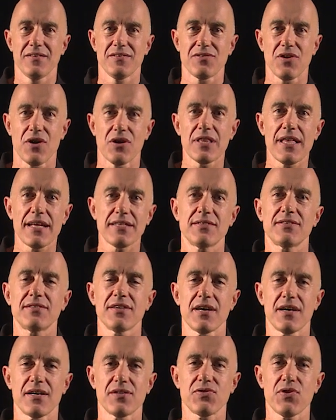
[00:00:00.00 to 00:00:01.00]
So let's
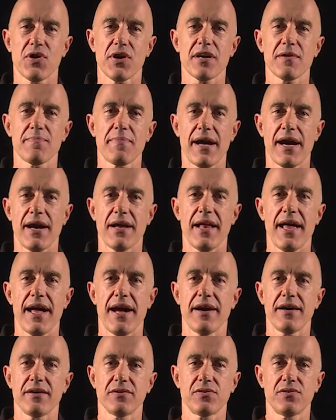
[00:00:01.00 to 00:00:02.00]
uh, talk about
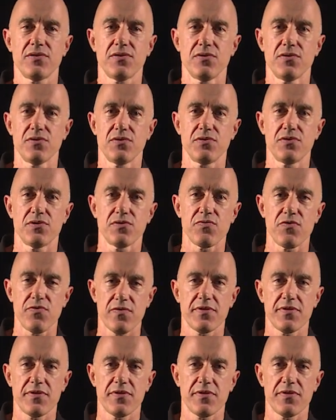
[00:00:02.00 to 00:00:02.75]
how to di